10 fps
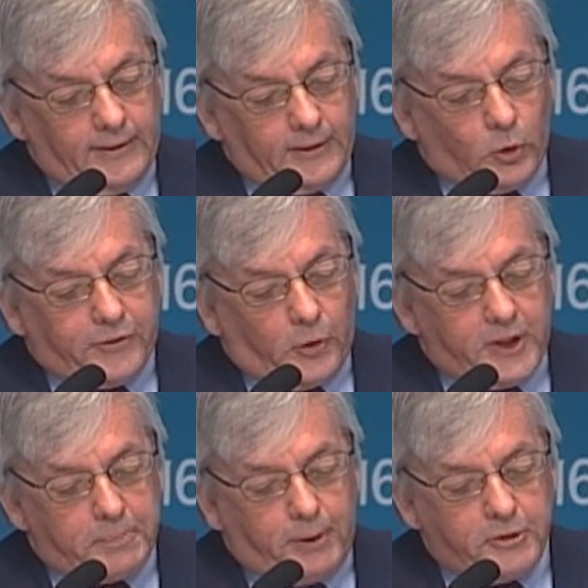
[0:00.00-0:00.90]
North
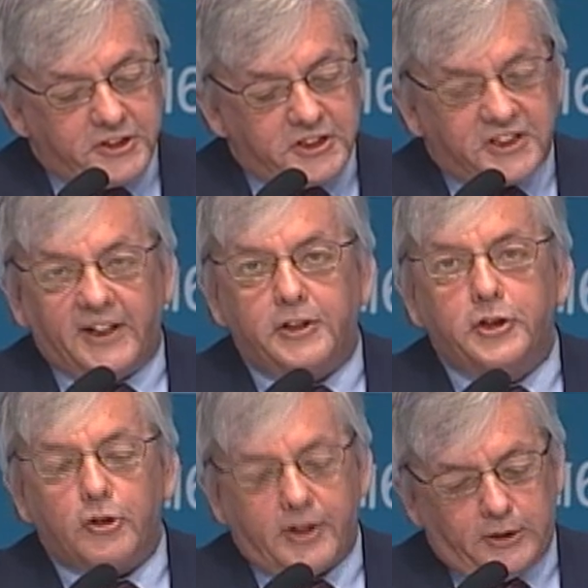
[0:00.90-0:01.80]
Korea poses an
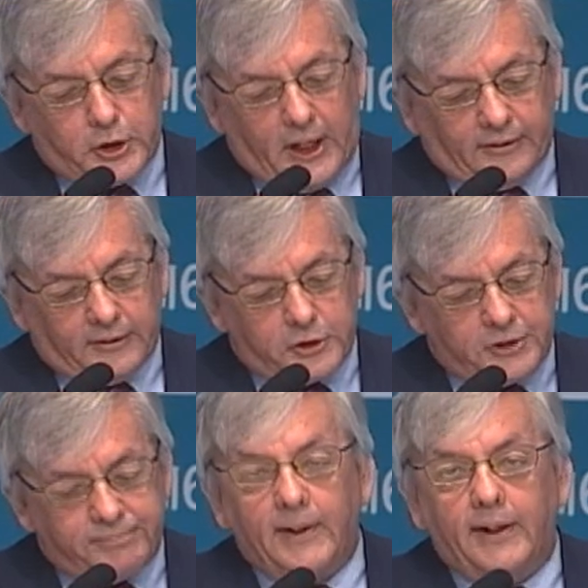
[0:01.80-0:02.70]
enduring challenge
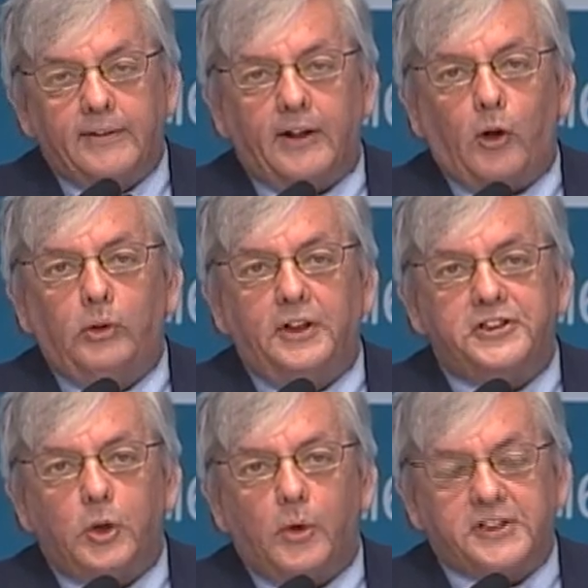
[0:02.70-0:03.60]
not only
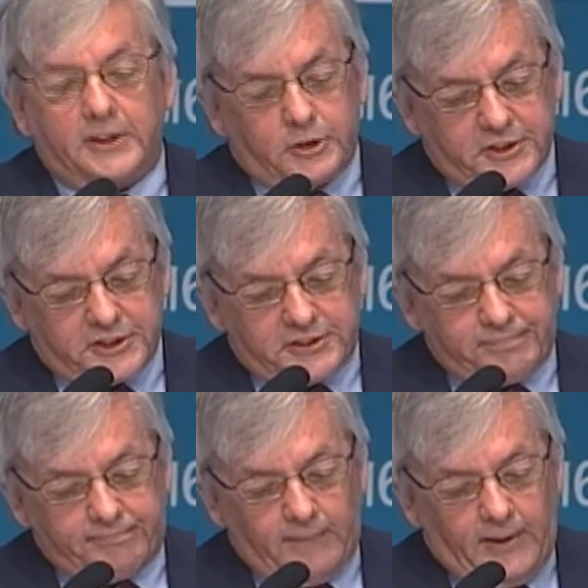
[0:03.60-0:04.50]
to U.S. interests,
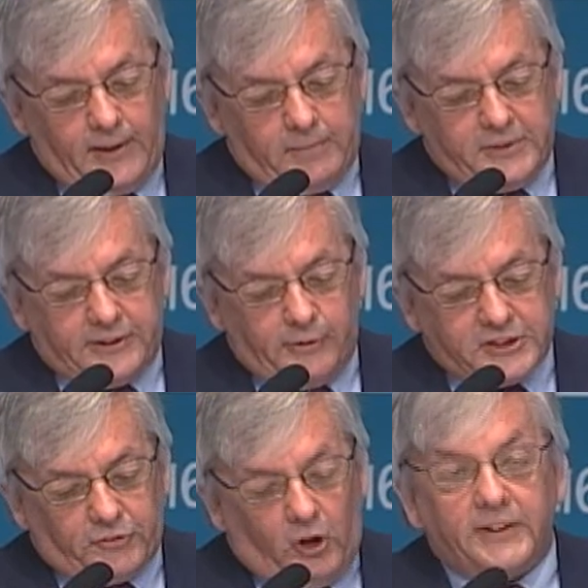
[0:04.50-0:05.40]
but to those
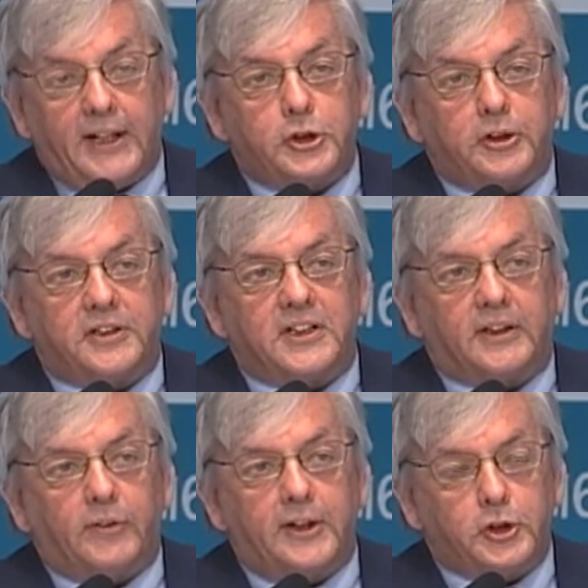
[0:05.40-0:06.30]
of all nations in
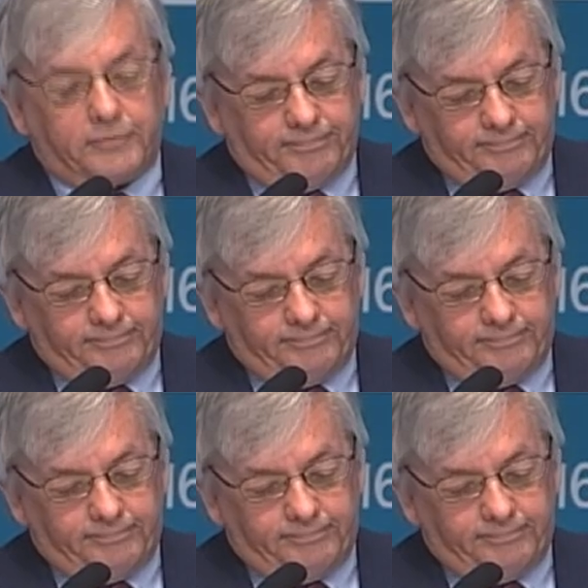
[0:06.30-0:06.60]
the region.